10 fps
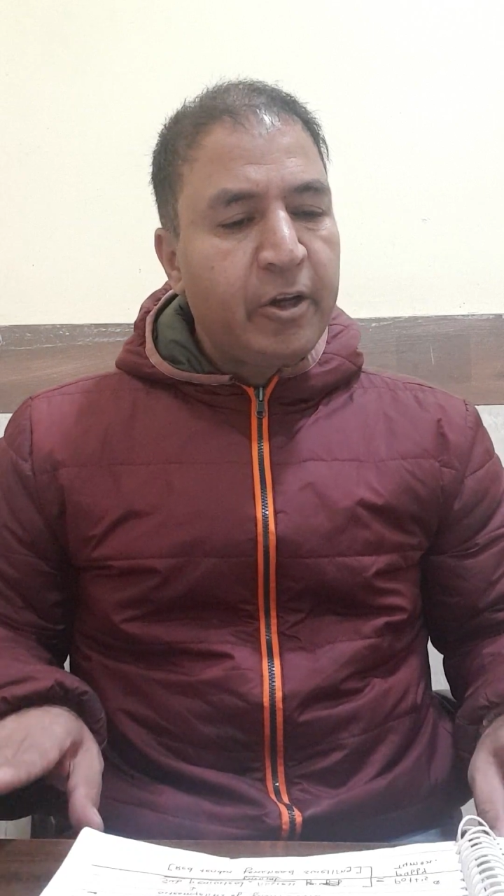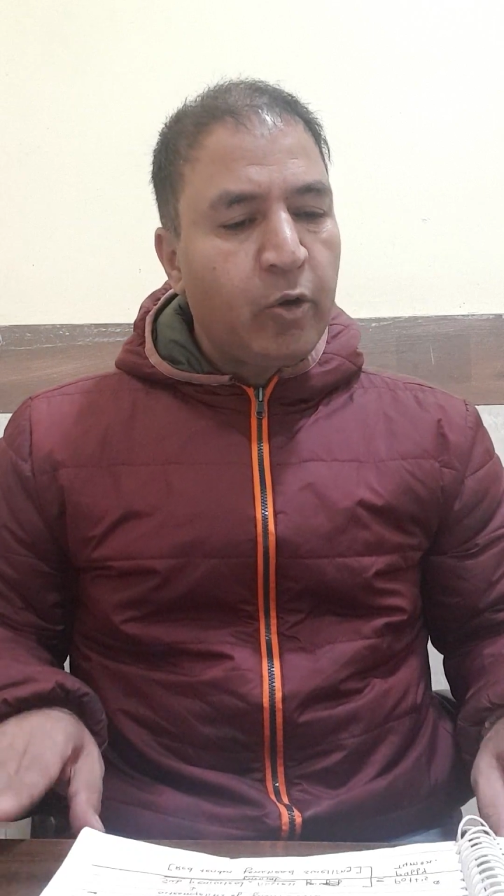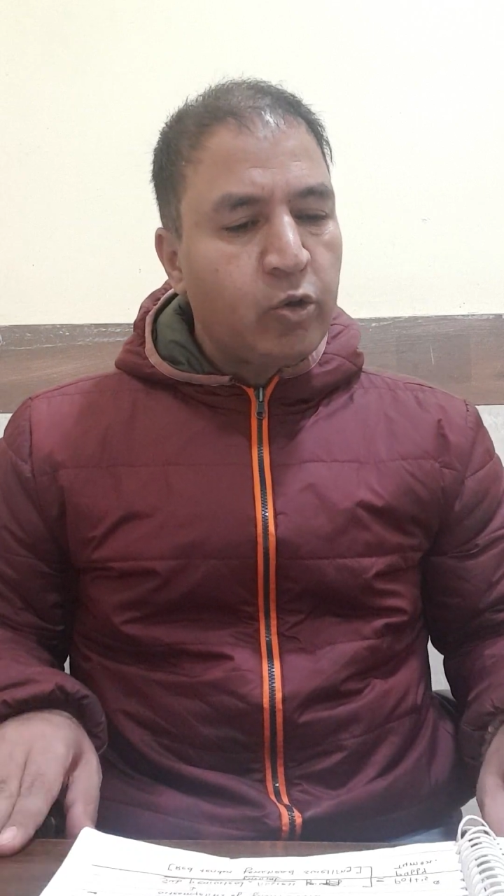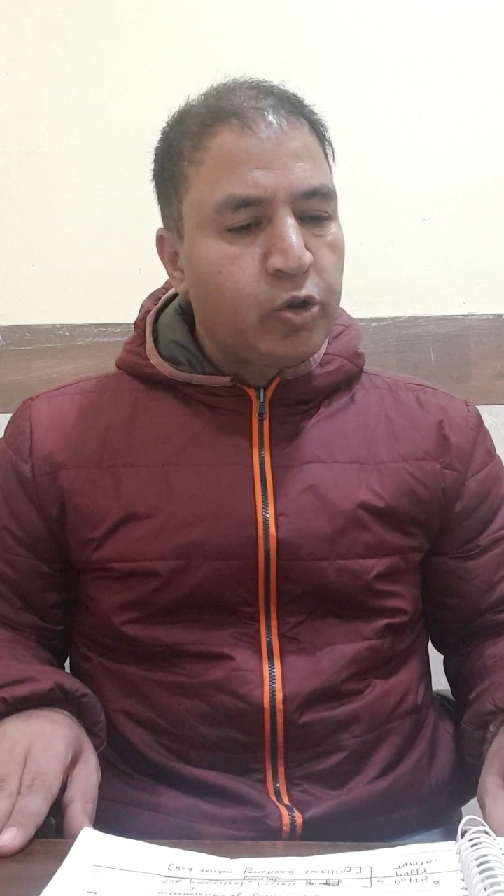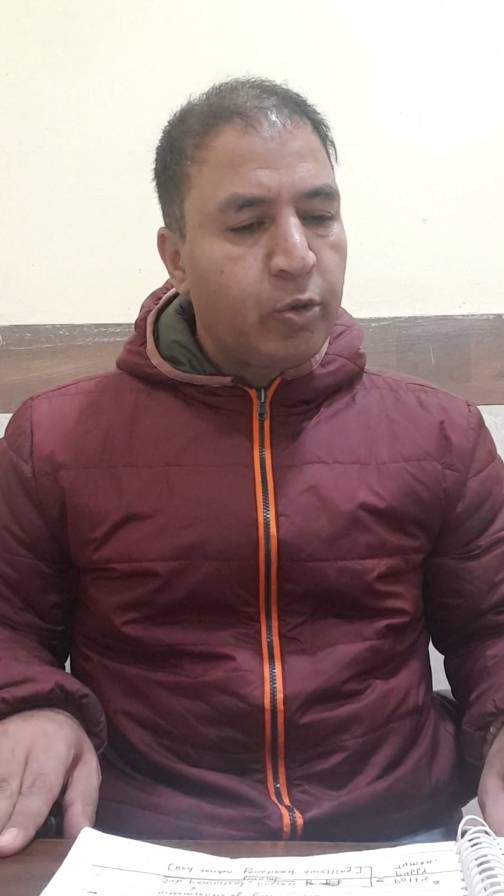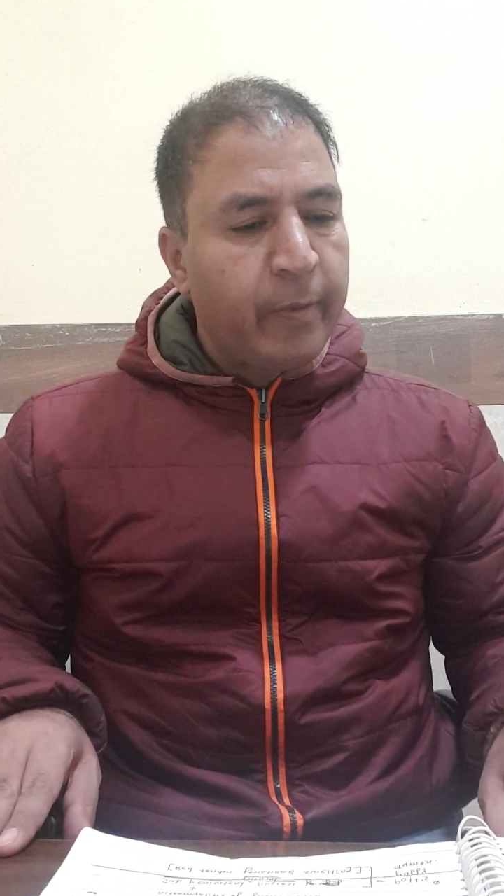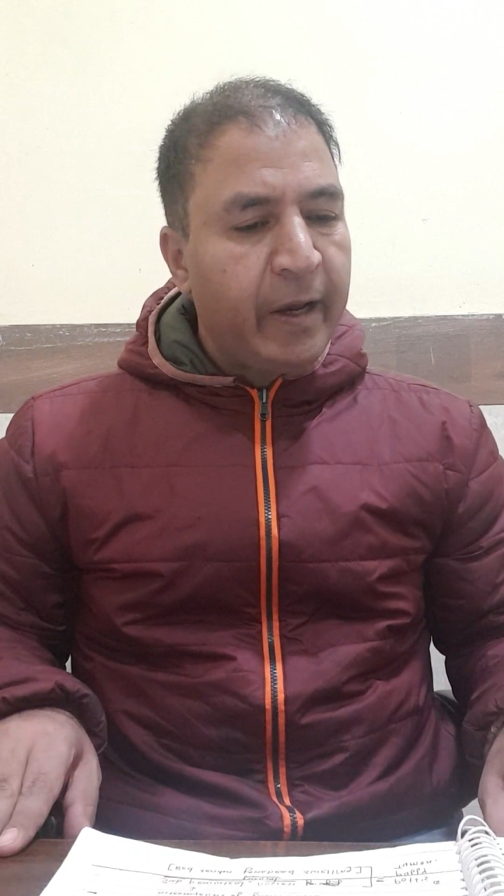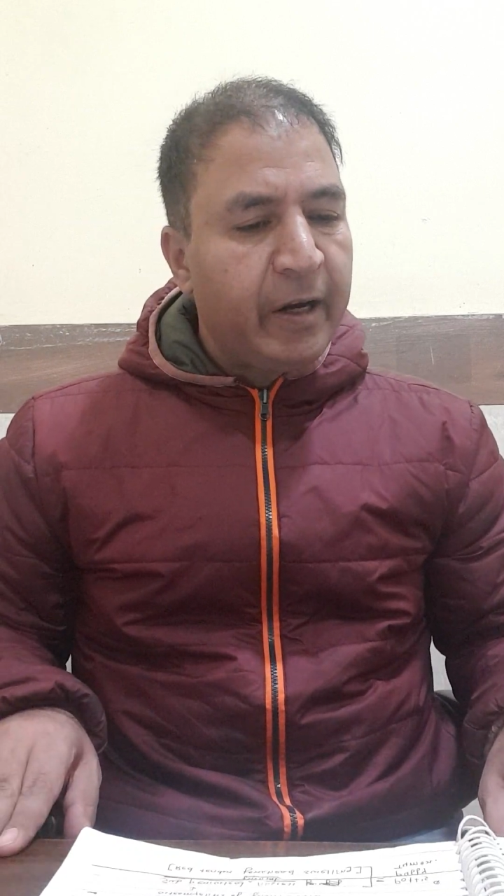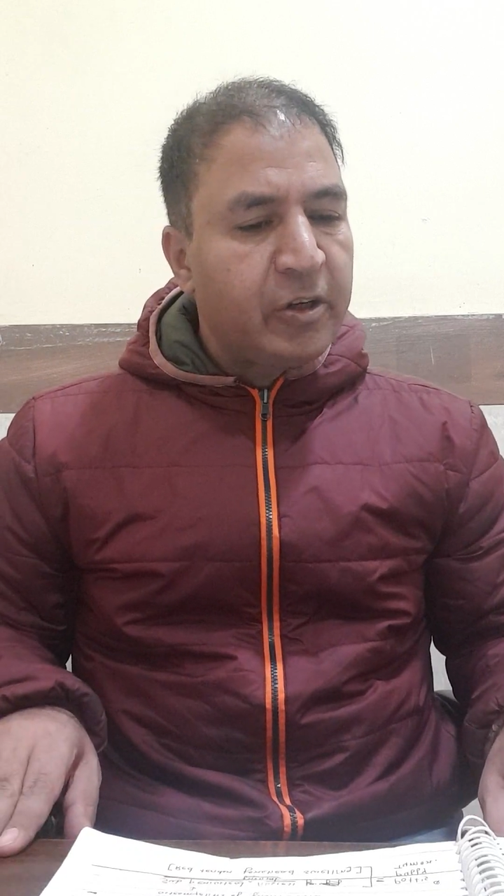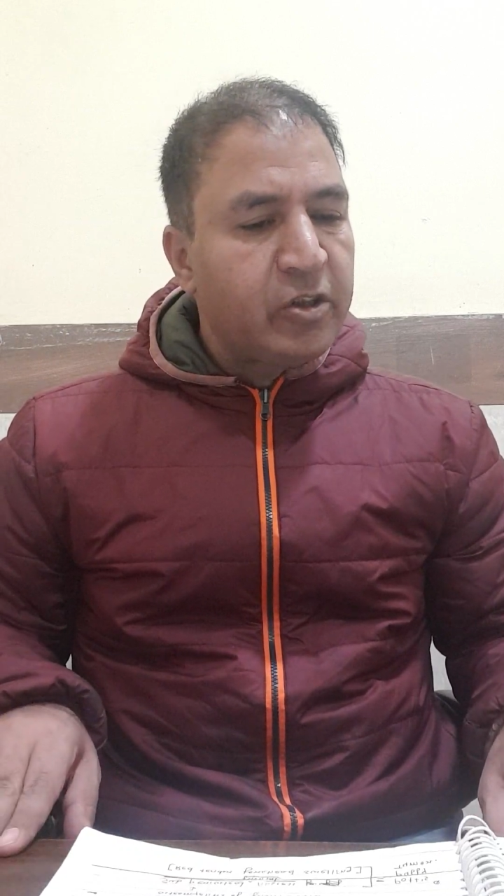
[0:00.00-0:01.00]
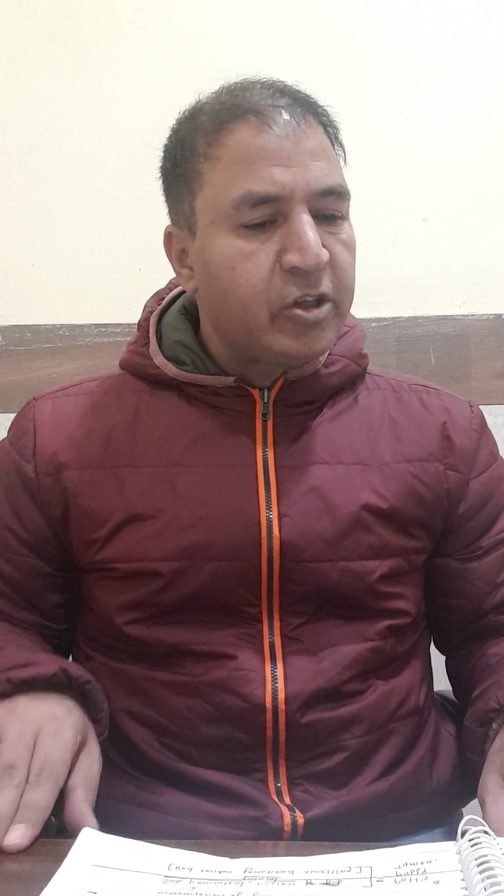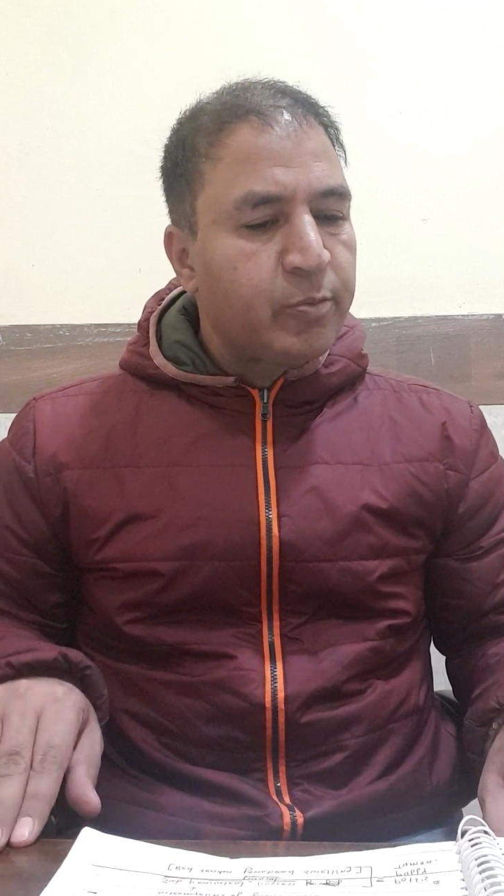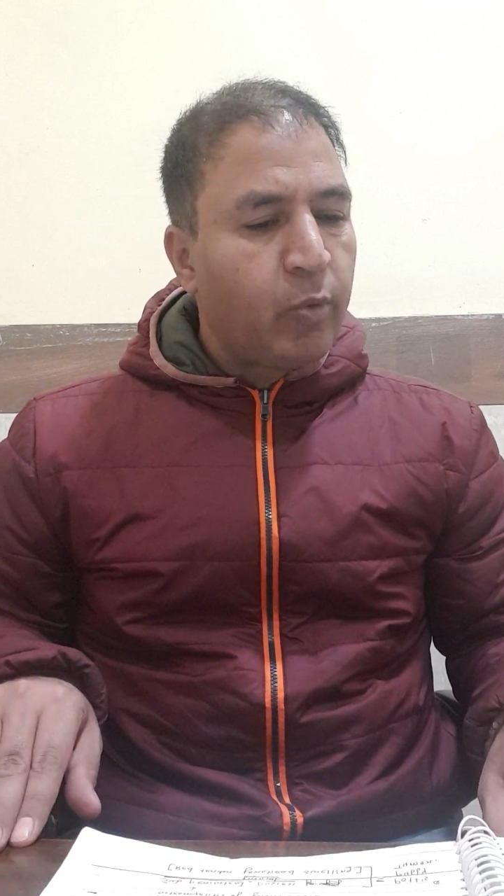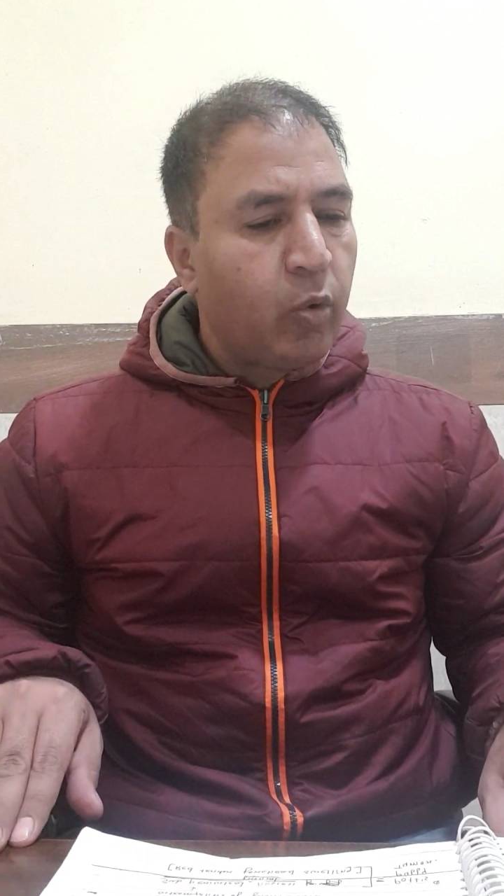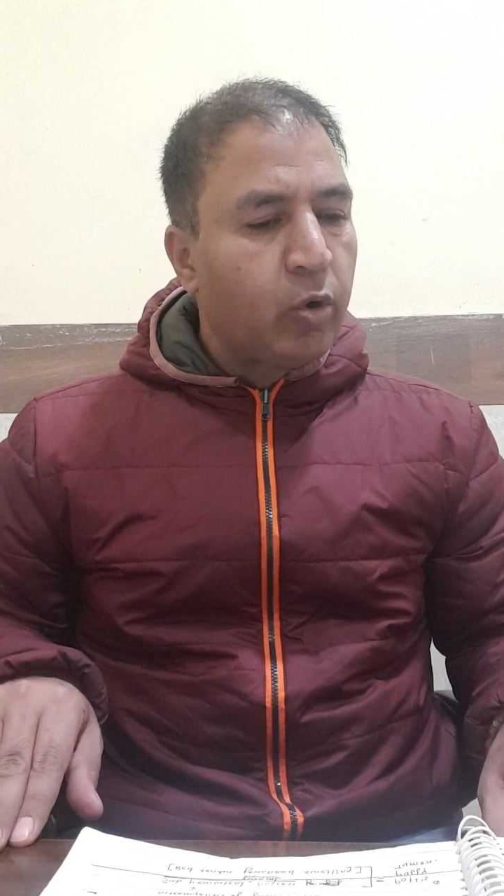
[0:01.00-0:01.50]
osteomyelitis is
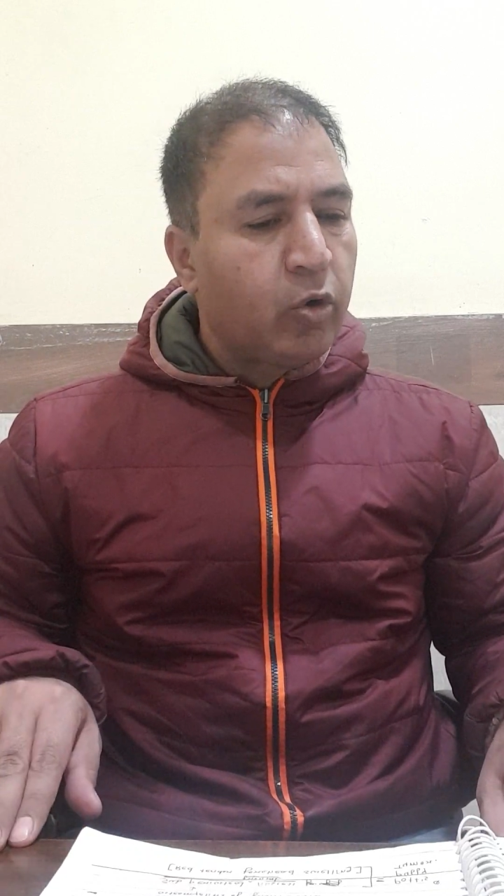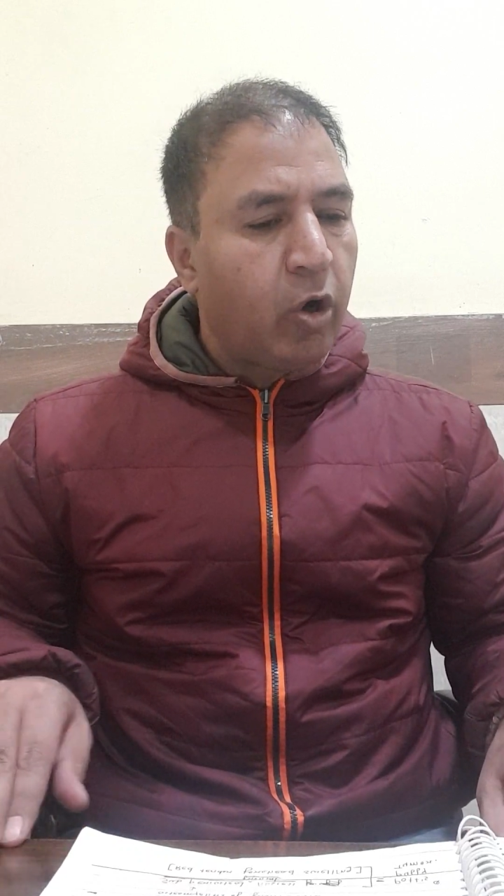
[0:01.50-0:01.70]
more